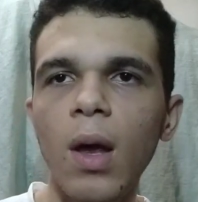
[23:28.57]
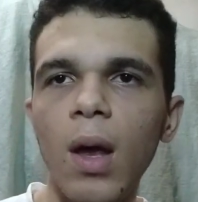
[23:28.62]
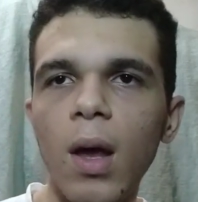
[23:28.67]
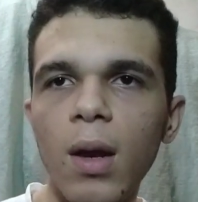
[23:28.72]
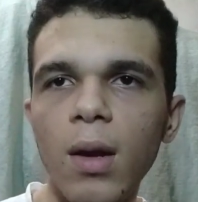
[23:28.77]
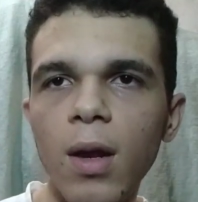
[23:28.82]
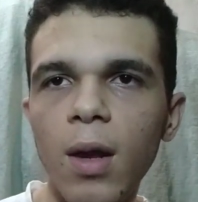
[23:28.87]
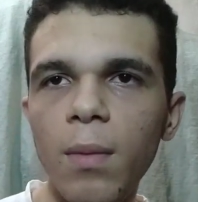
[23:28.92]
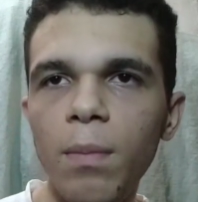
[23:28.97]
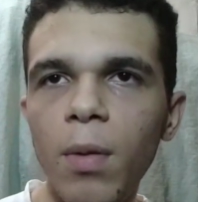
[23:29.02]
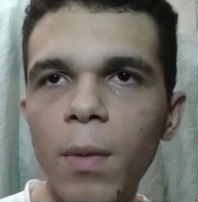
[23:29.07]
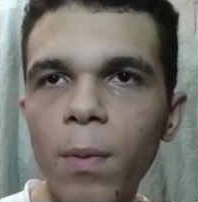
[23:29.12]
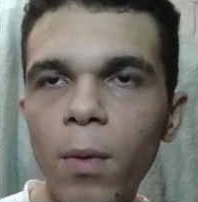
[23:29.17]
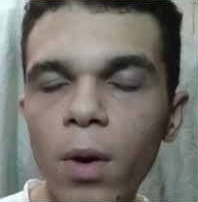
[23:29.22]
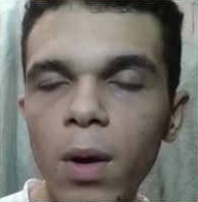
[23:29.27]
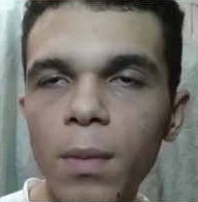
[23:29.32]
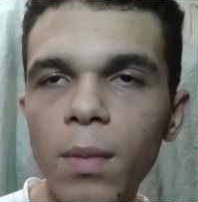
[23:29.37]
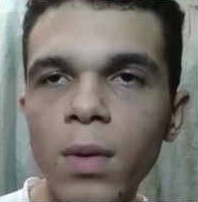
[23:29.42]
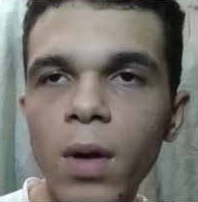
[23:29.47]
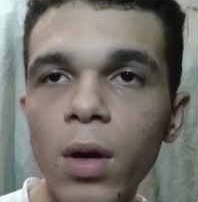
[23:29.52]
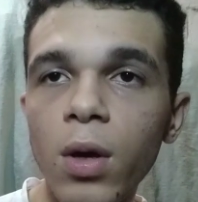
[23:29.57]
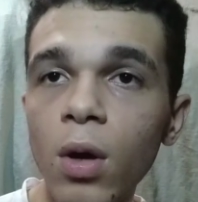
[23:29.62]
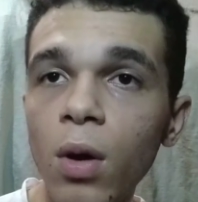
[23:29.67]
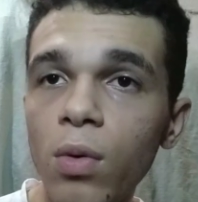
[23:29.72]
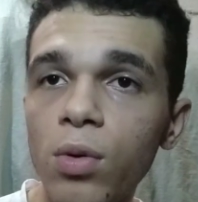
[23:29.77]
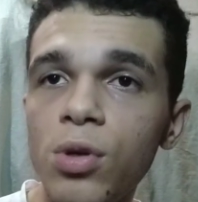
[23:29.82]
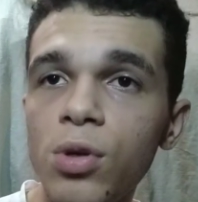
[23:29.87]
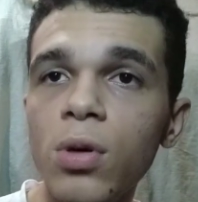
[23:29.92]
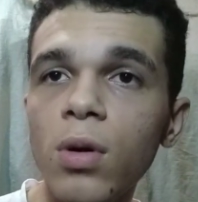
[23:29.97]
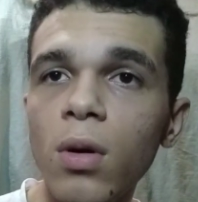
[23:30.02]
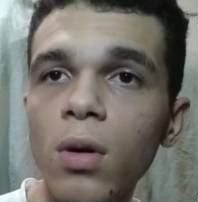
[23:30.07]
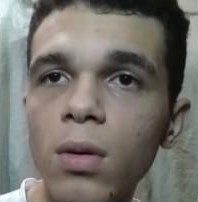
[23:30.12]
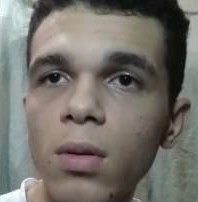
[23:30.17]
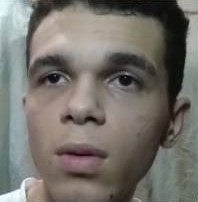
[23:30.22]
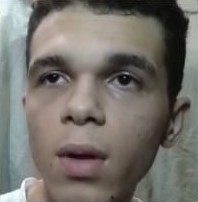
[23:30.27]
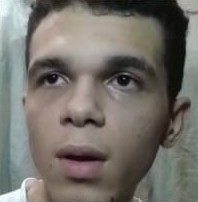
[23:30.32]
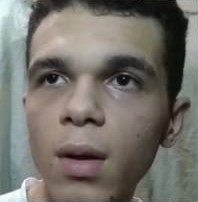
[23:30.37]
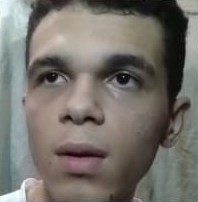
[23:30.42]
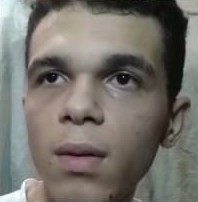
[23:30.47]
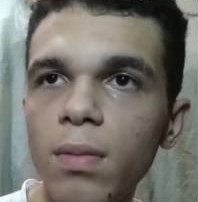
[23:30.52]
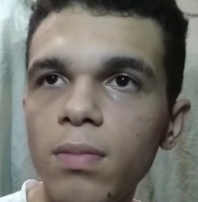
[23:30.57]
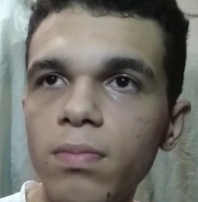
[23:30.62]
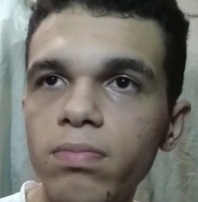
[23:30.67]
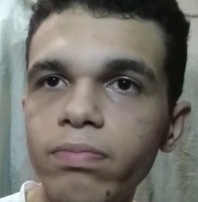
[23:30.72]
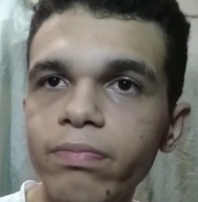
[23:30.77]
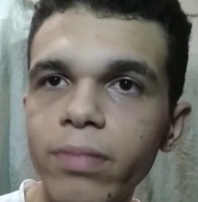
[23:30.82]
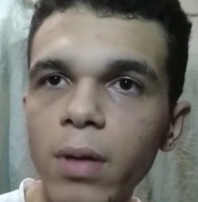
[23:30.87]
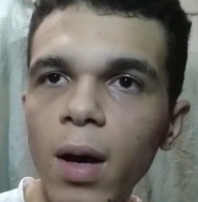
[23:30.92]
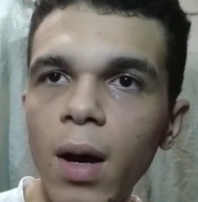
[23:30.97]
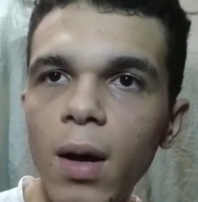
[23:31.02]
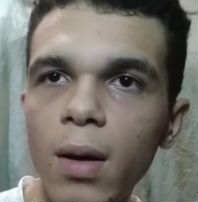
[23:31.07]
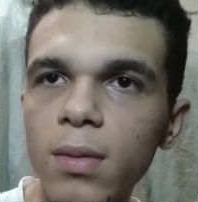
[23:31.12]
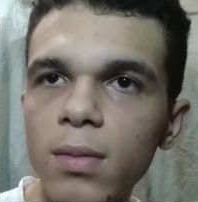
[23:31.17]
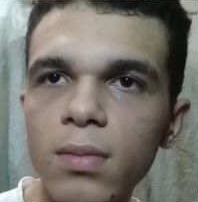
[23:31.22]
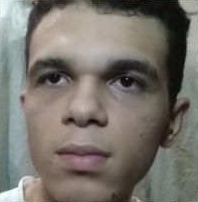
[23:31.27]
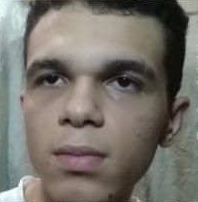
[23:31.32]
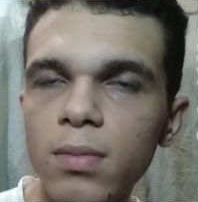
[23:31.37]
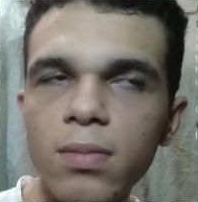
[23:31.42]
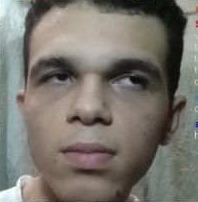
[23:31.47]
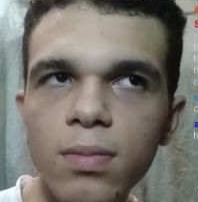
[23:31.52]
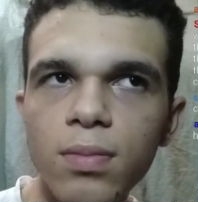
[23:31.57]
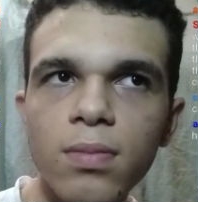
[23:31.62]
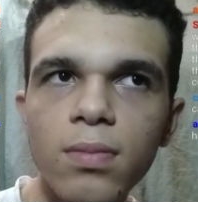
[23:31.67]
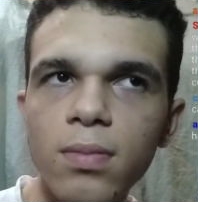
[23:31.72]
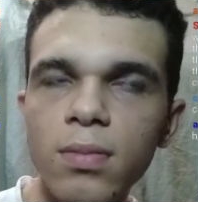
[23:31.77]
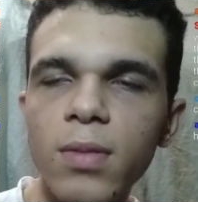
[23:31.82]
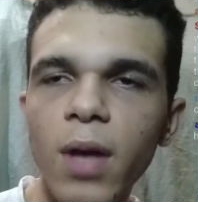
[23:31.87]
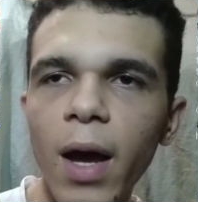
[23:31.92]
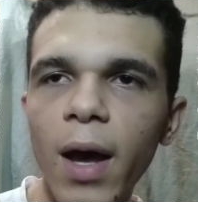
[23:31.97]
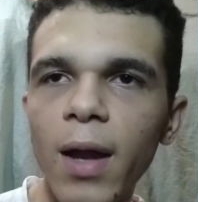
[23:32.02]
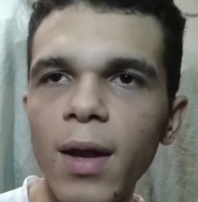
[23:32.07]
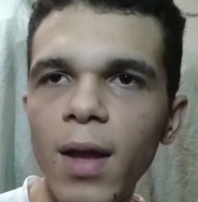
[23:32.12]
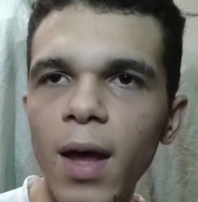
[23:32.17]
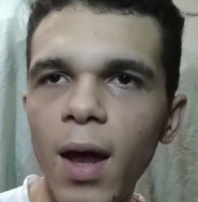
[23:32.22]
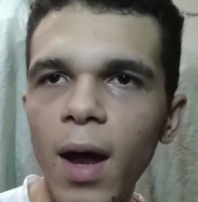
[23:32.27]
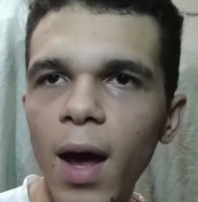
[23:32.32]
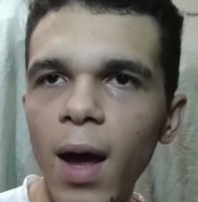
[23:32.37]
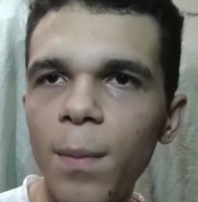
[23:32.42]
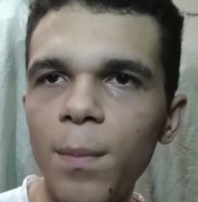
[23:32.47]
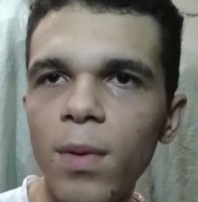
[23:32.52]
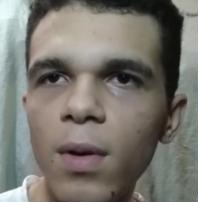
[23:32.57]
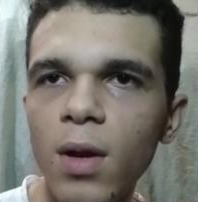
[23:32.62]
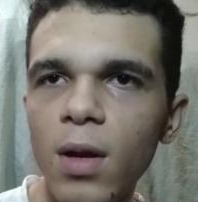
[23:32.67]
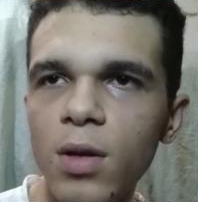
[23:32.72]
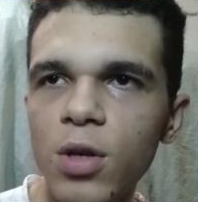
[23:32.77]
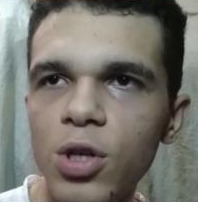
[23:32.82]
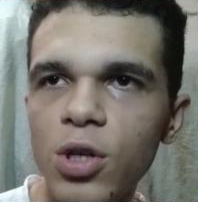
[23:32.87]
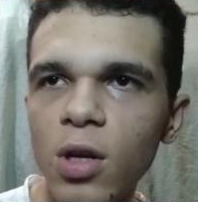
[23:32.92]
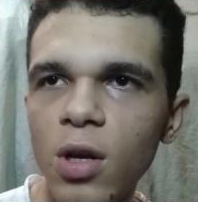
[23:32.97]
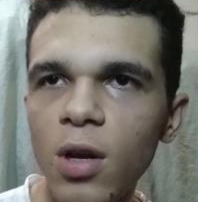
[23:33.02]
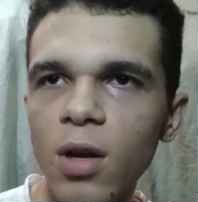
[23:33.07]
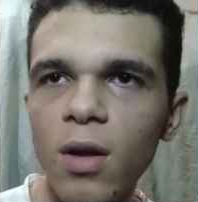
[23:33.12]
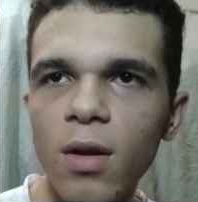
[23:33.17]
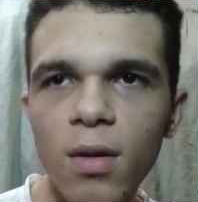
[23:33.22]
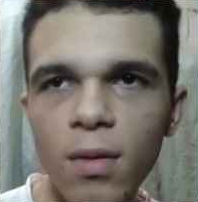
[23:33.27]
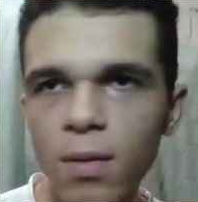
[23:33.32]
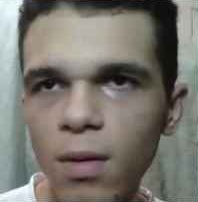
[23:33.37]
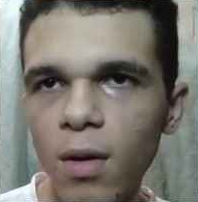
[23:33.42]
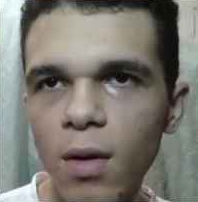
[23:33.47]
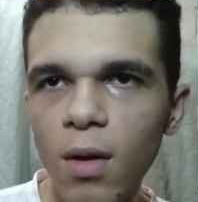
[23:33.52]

And then people can be like, oh, sure, like, yeah, that that happened and shit.